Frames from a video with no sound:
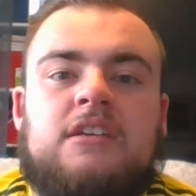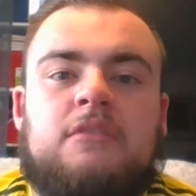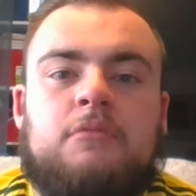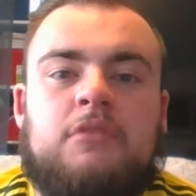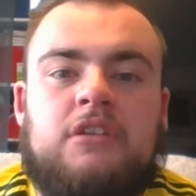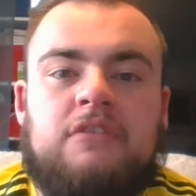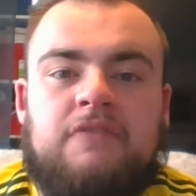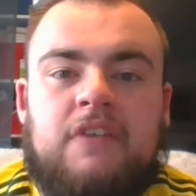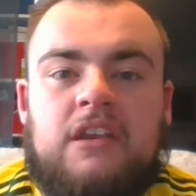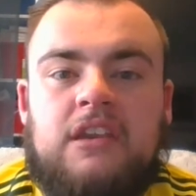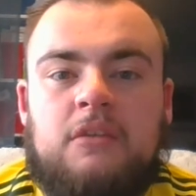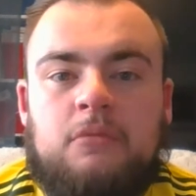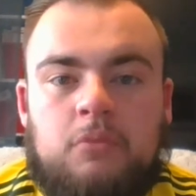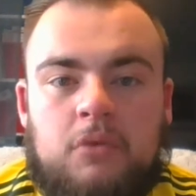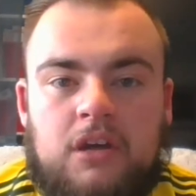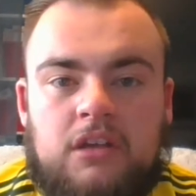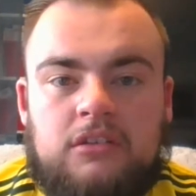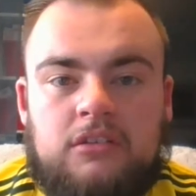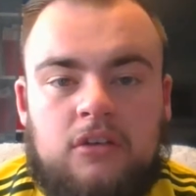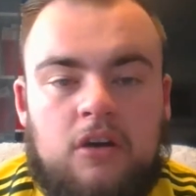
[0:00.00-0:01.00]
and we defended
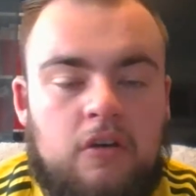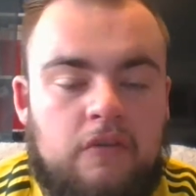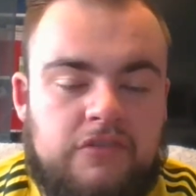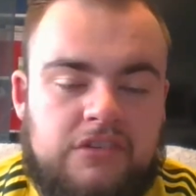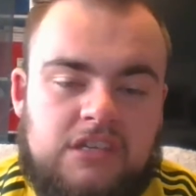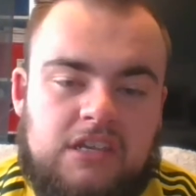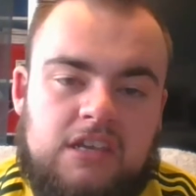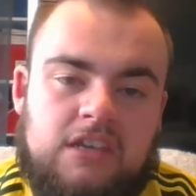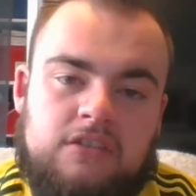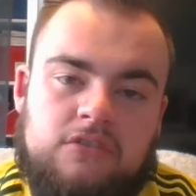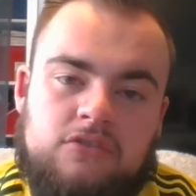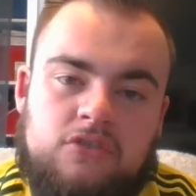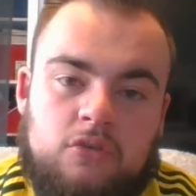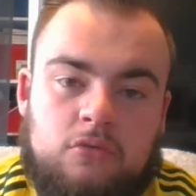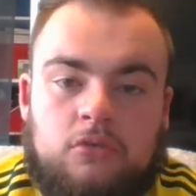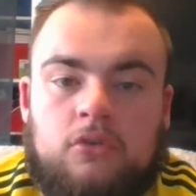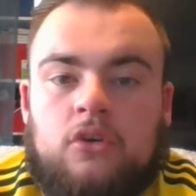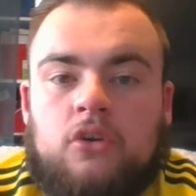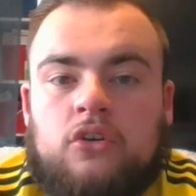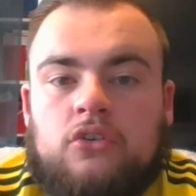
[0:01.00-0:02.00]
well. Obviously,
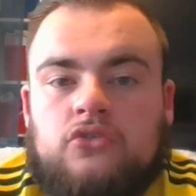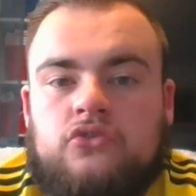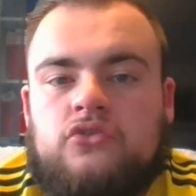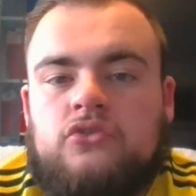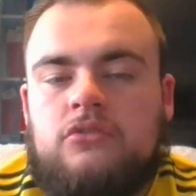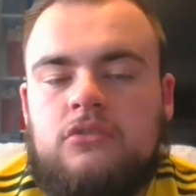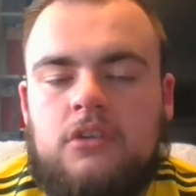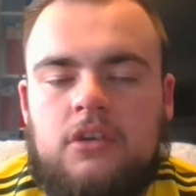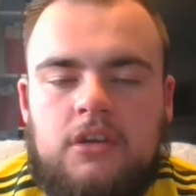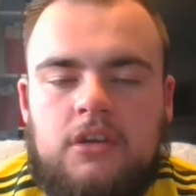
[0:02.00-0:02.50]
two goals,